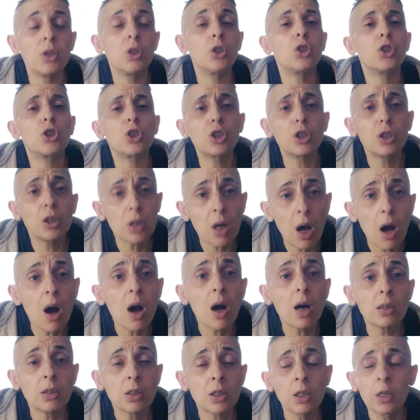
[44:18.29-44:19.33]

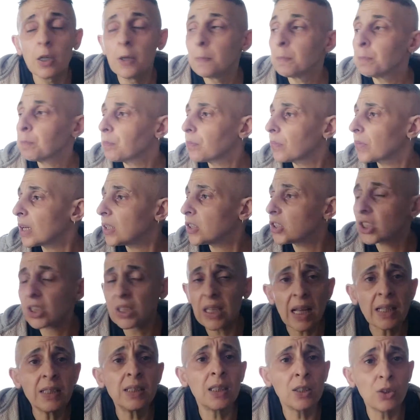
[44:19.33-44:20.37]
Start
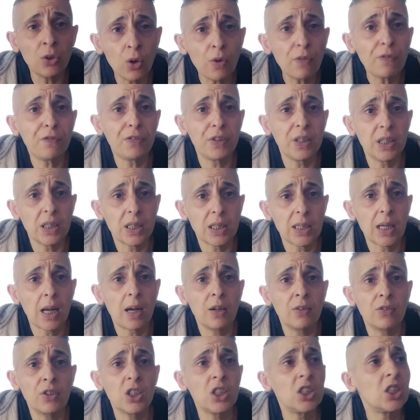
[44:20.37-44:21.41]
standing up for
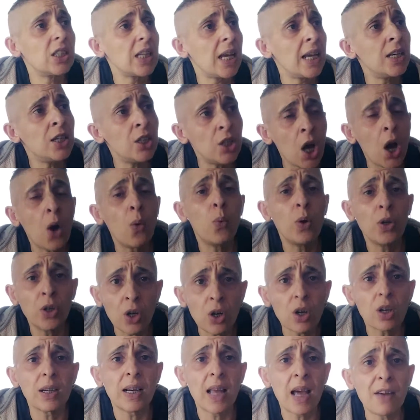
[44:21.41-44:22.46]
yourselves and saying, no, we're not
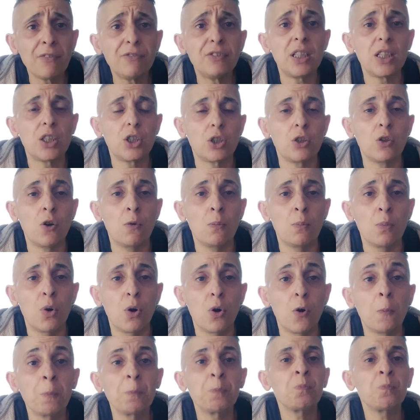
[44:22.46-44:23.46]
going to have this no more.